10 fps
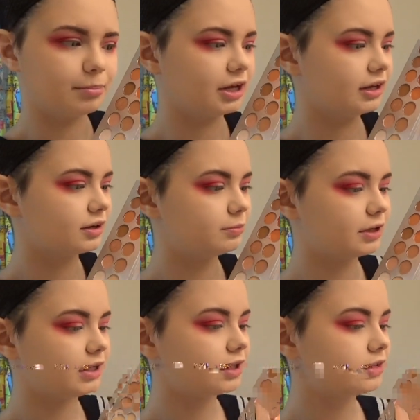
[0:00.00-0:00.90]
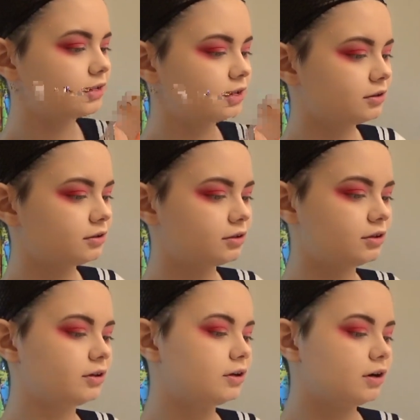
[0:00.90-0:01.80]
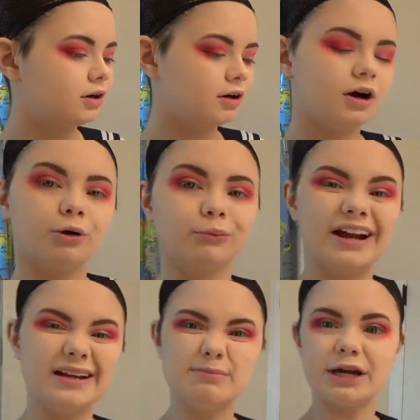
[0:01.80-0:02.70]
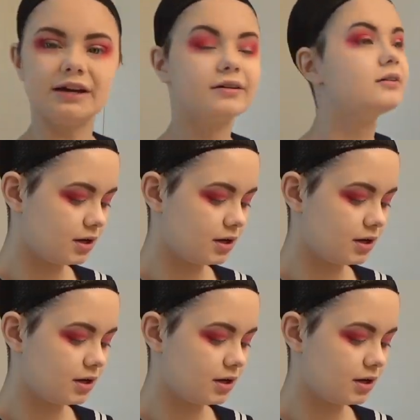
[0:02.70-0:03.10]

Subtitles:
pink. A reddy pink.